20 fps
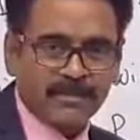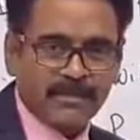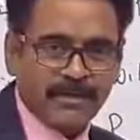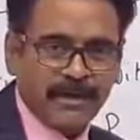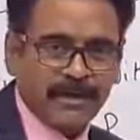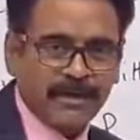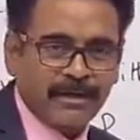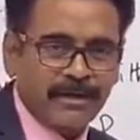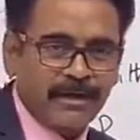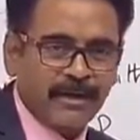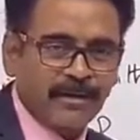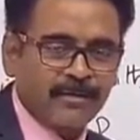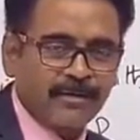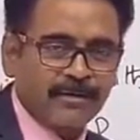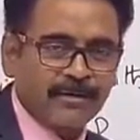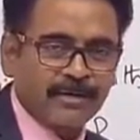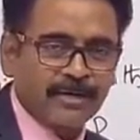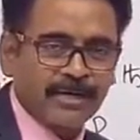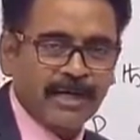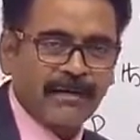point
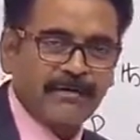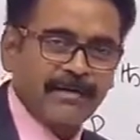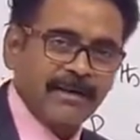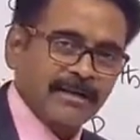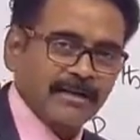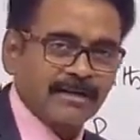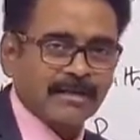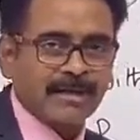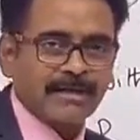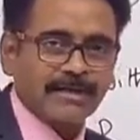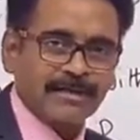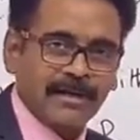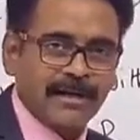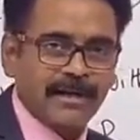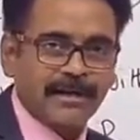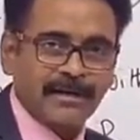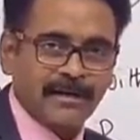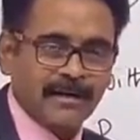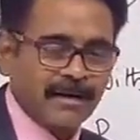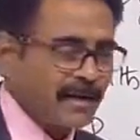onwards, I will discuss
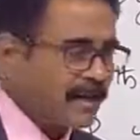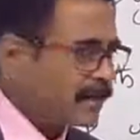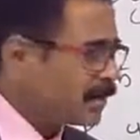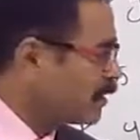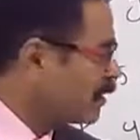later, right?